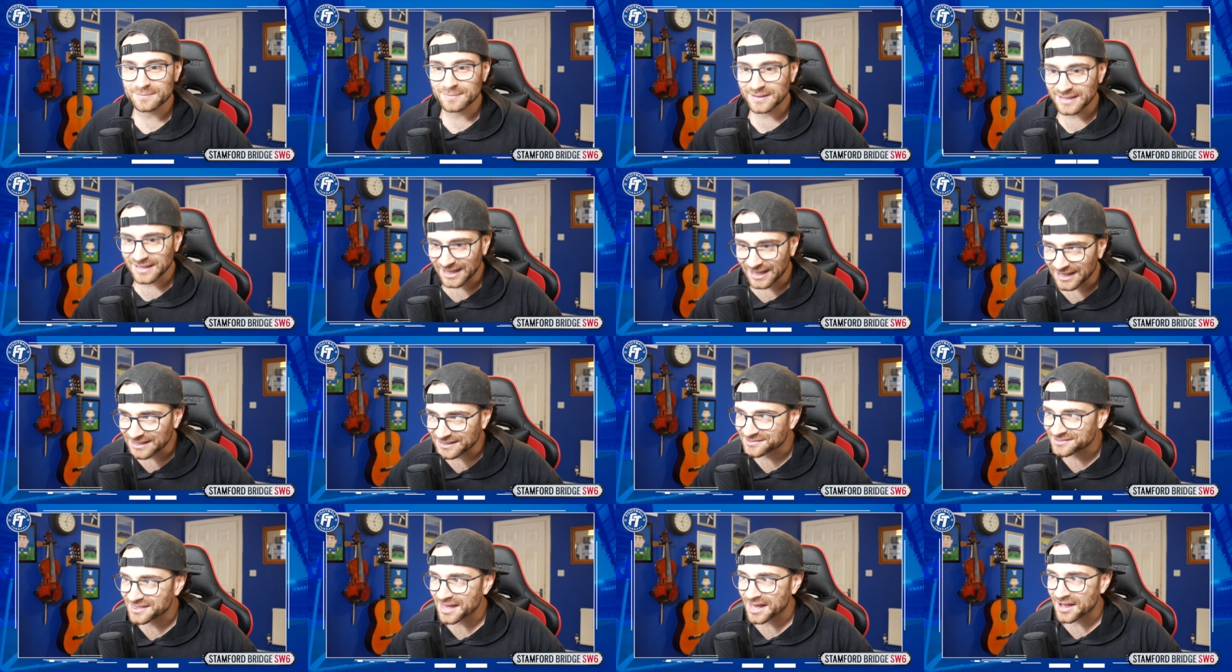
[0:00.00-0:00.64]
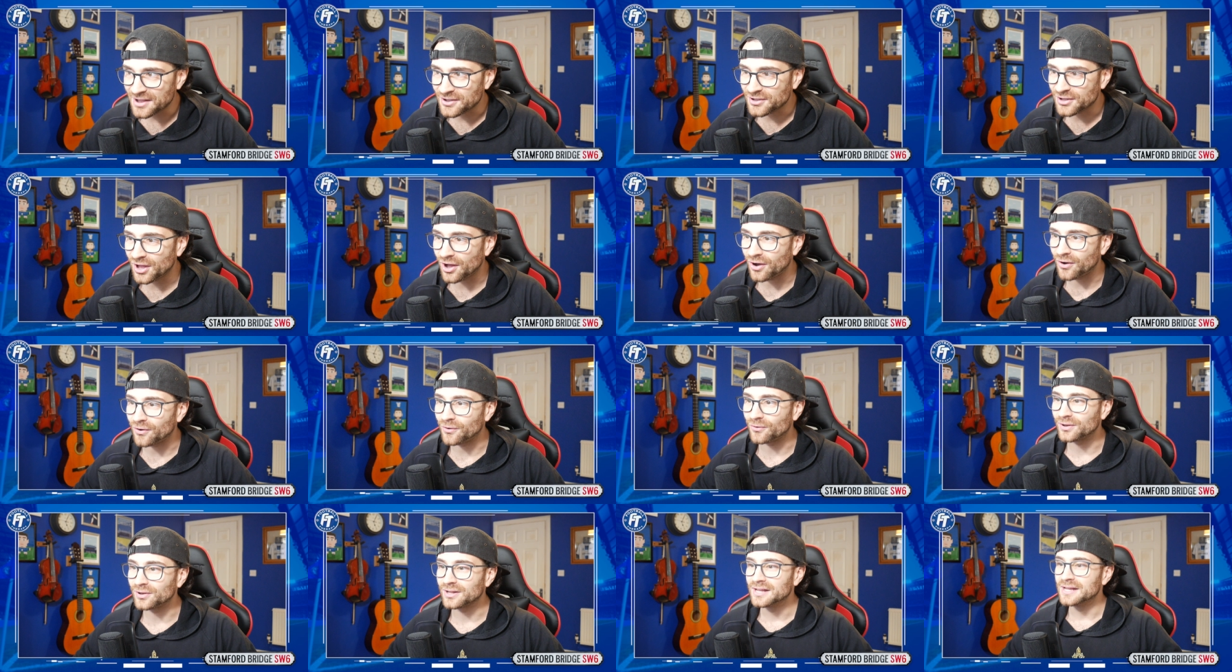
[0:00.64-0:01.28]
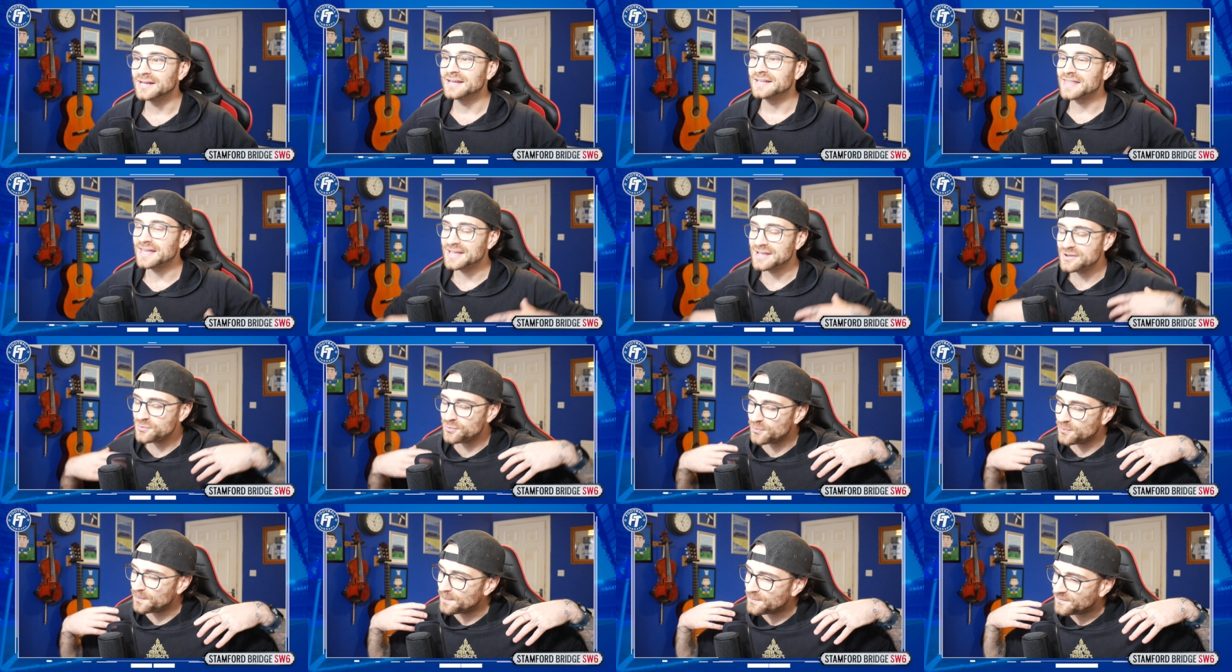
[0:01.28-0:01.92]
but he gets that goal that he
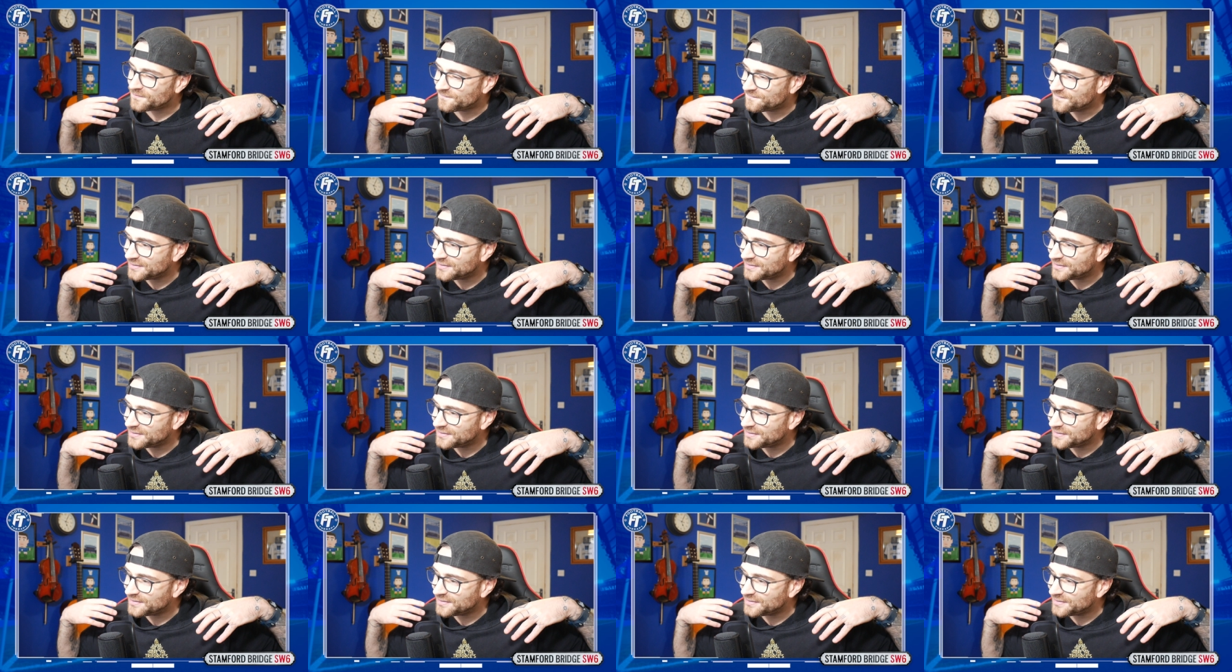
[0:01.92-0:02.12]
will